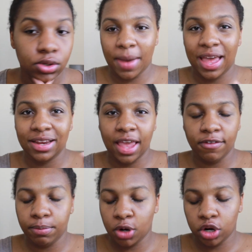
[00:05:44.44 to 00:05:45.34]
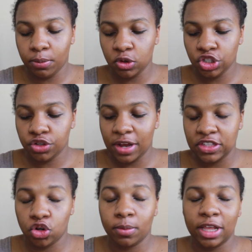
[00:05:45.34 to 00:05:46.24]
I haven't put on the
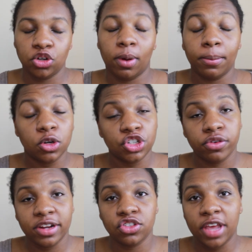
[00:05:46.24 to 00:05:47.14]
moisturizer. Normally I do my moisturizers